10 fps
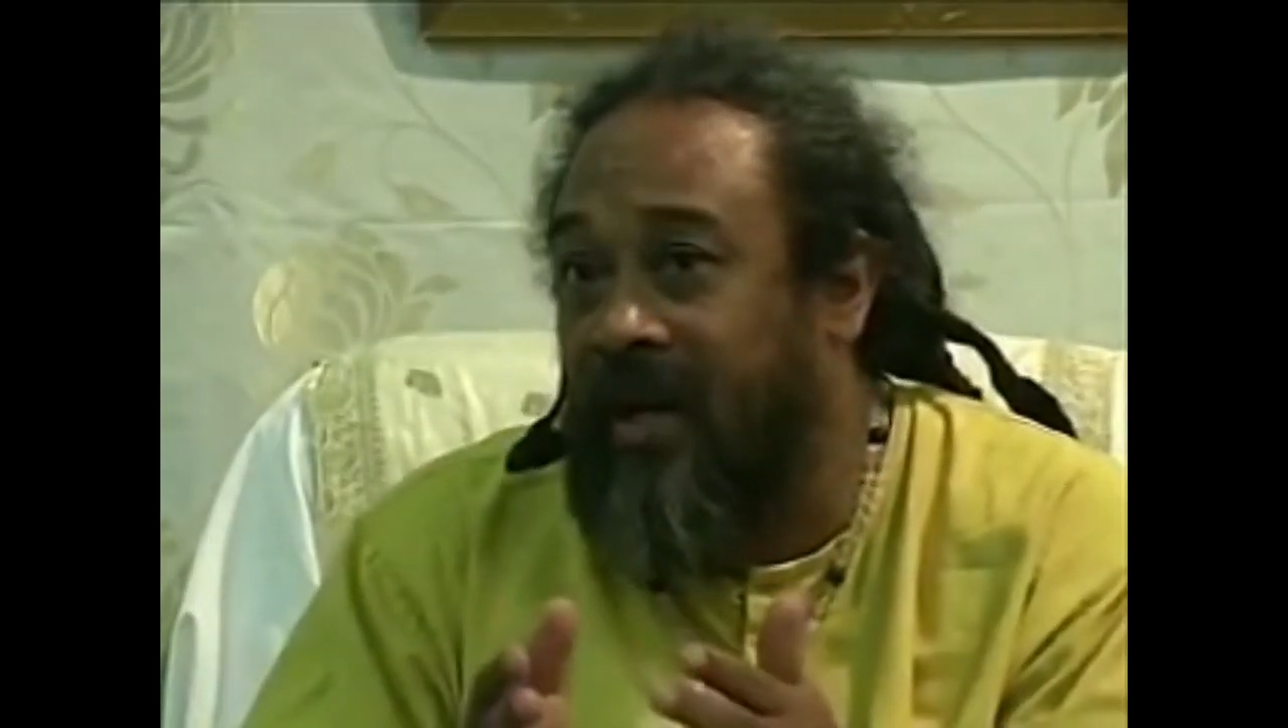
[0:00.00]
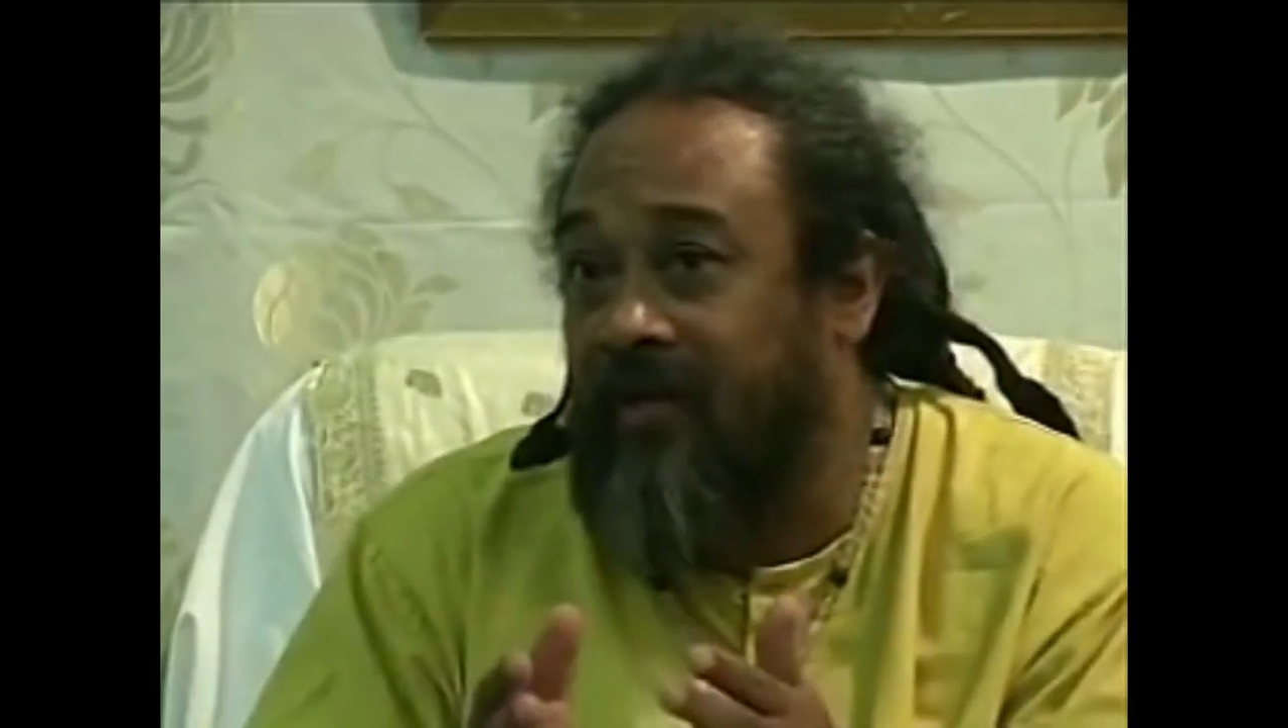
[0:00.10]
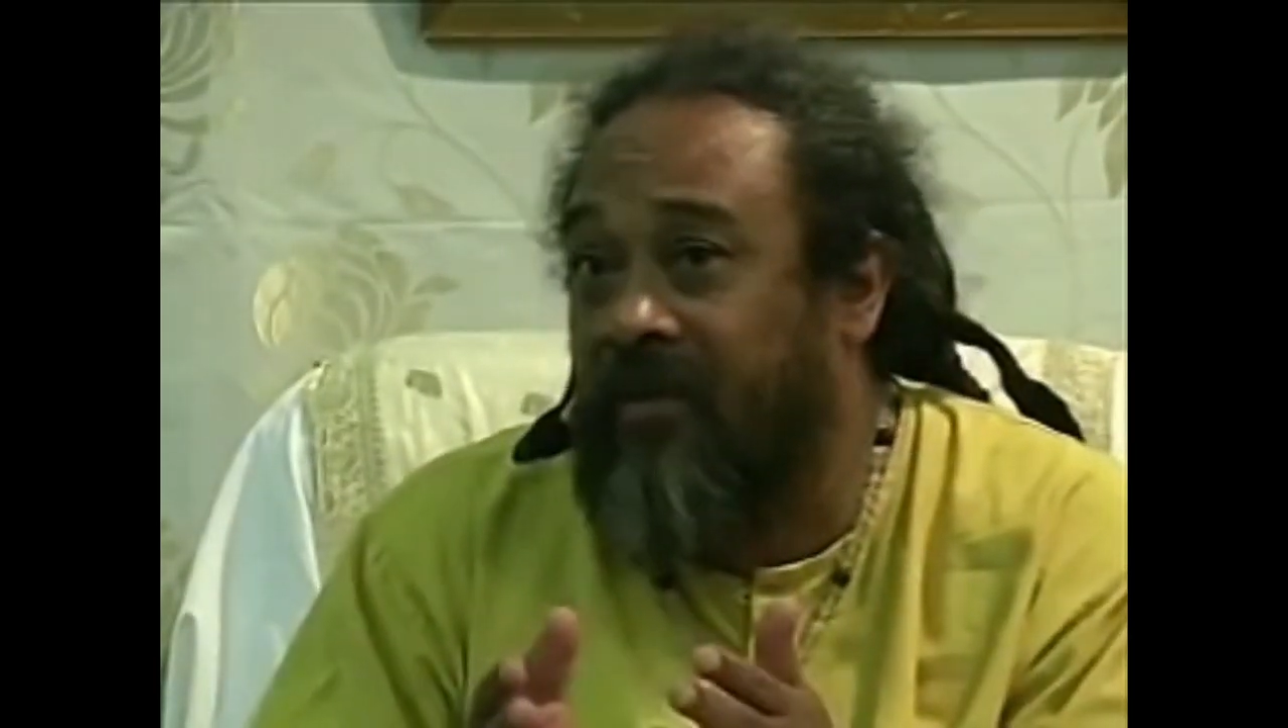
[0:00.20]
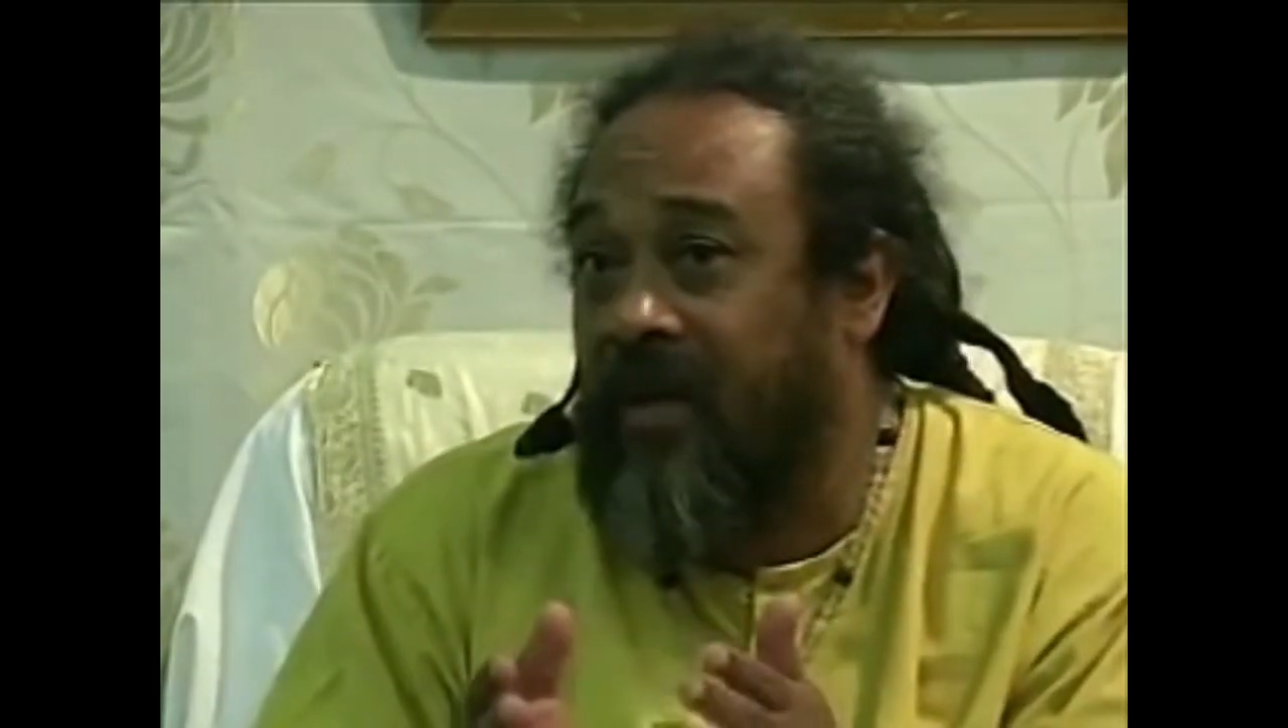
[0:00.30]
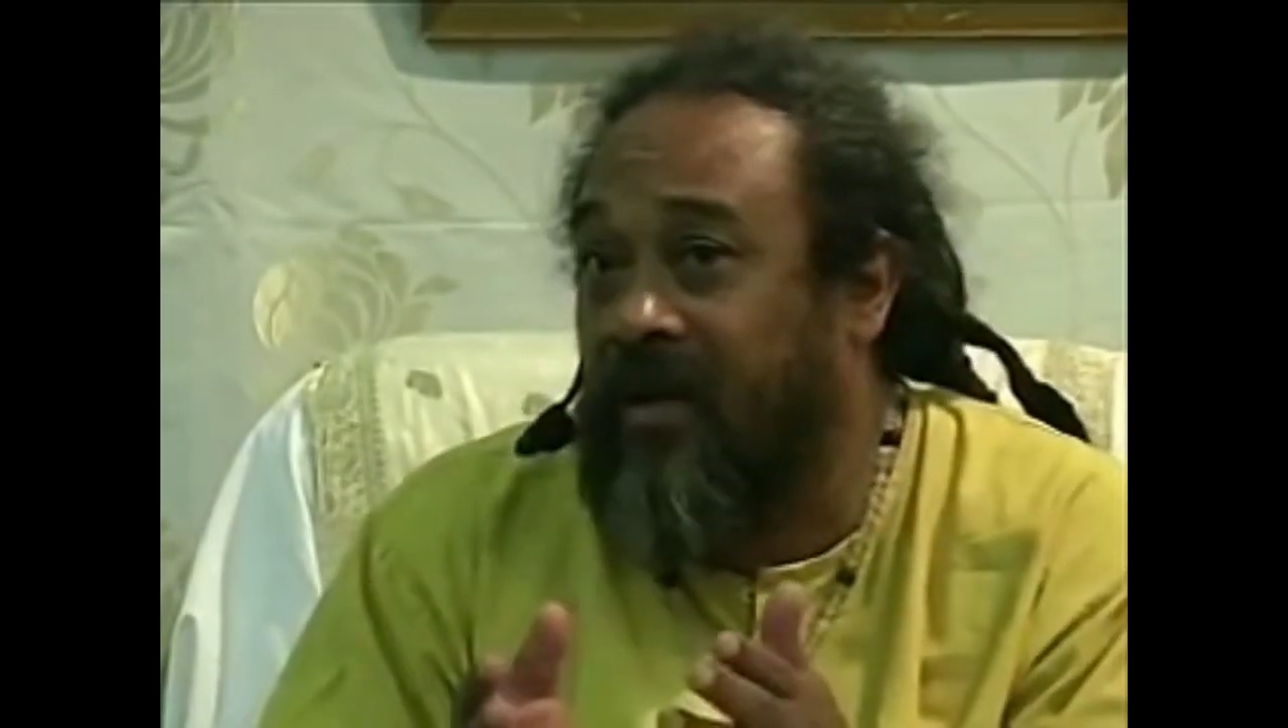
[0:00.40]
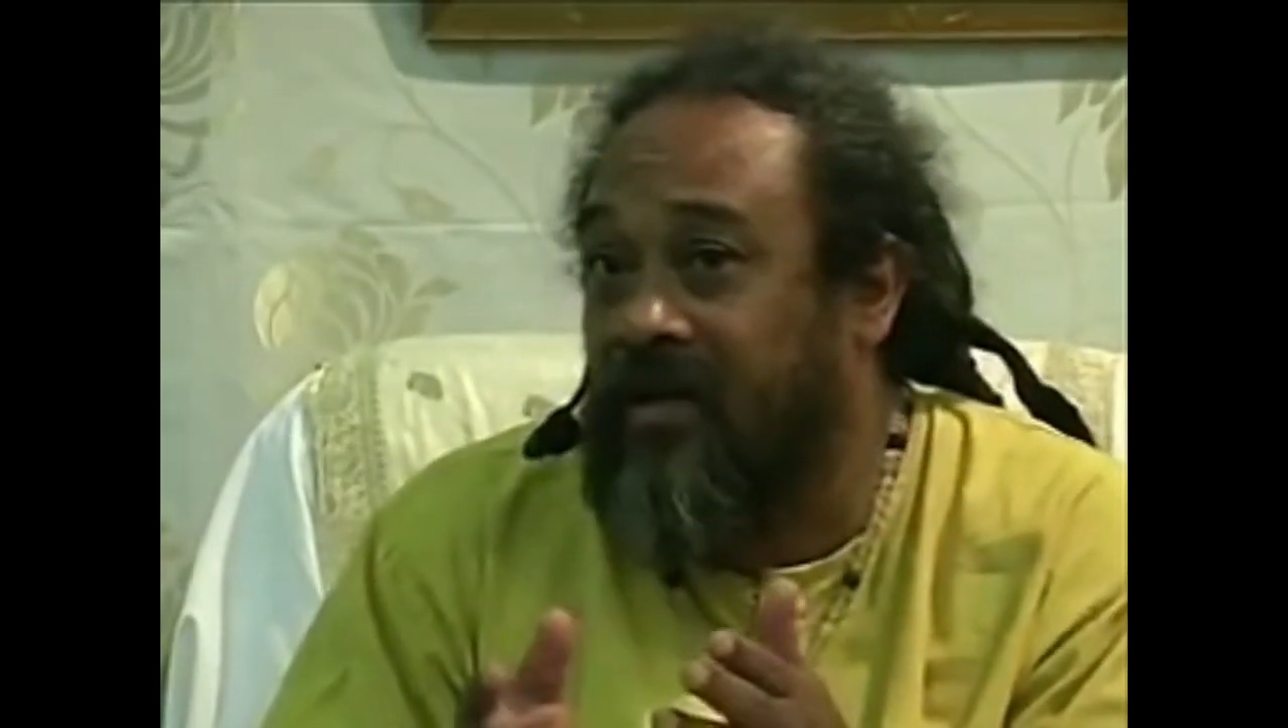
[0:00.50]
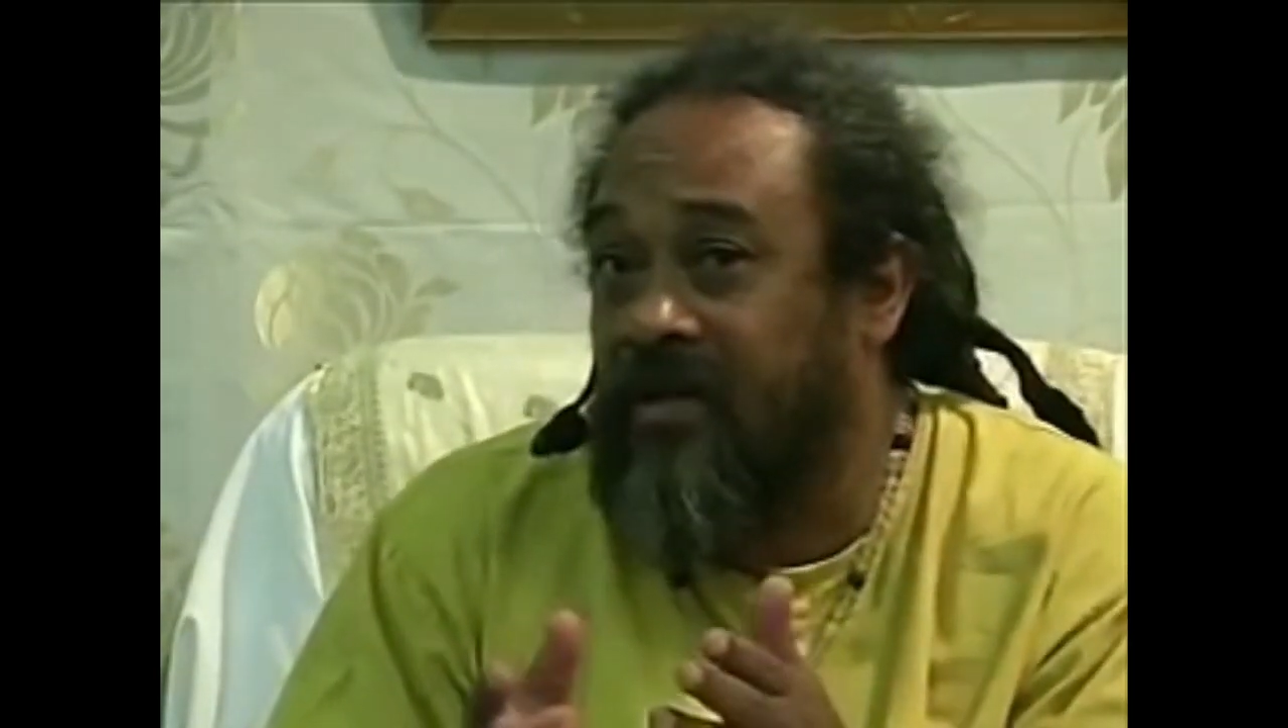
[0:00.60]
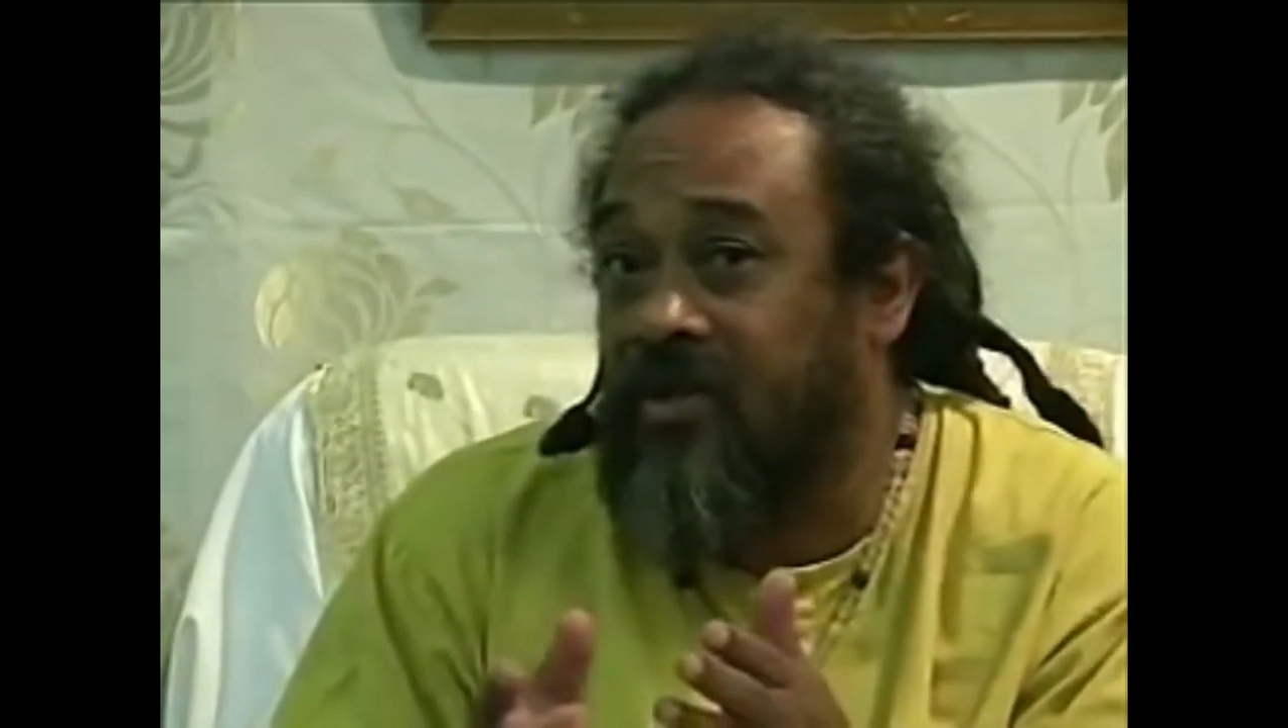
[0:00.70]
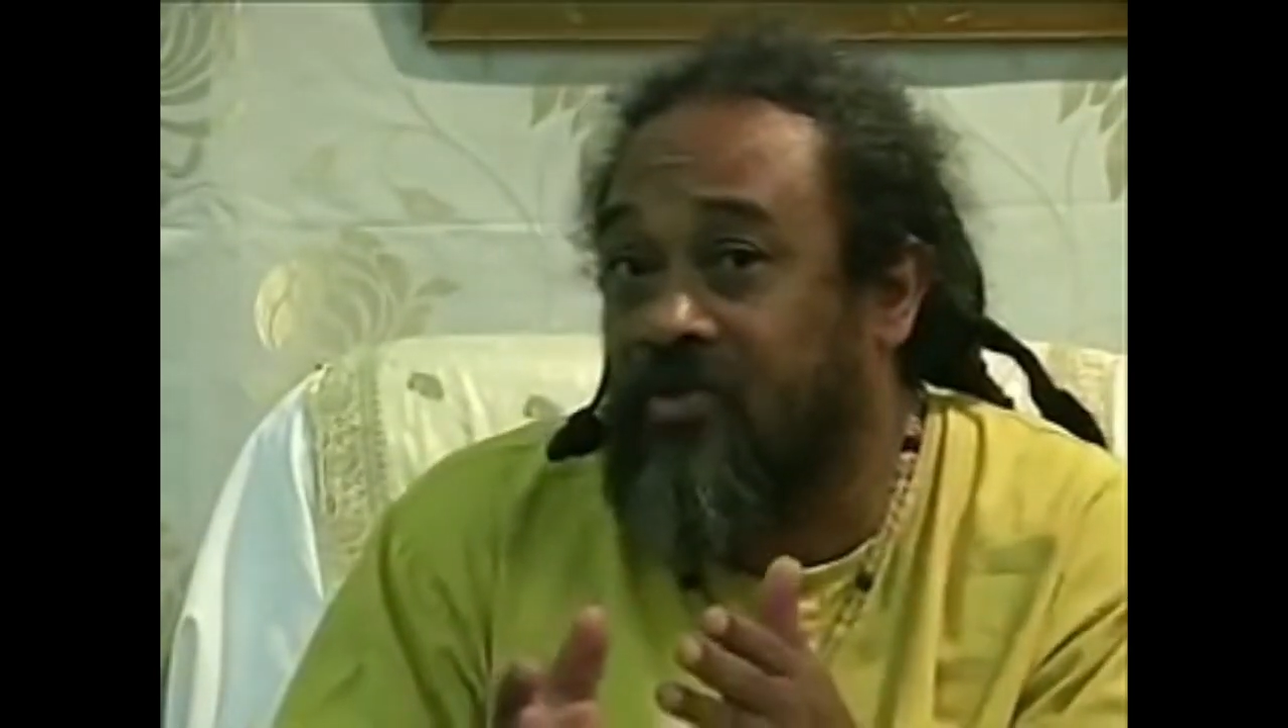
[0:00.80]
life like it's